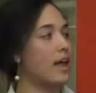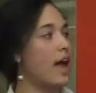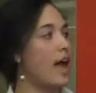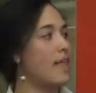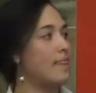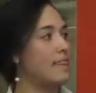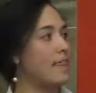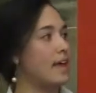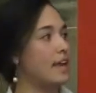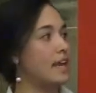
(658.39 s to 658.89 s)

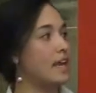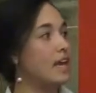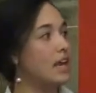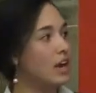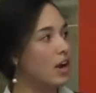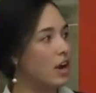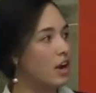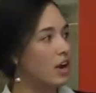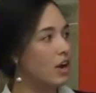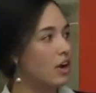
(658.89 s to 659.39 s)
and then
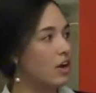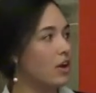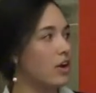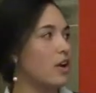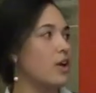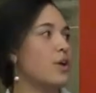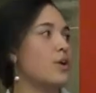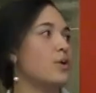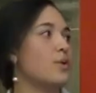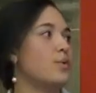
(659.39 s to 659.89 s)
here
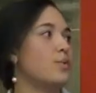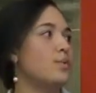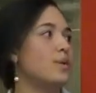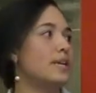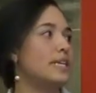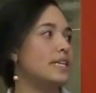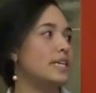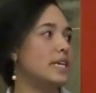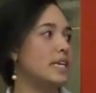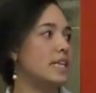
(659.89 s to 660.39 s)
we
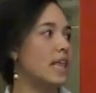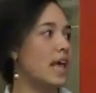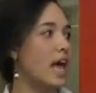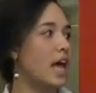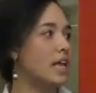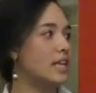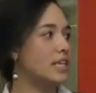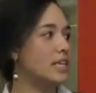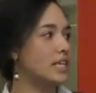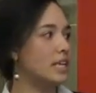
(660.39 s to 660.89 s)
see
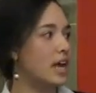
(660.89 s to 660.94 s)
that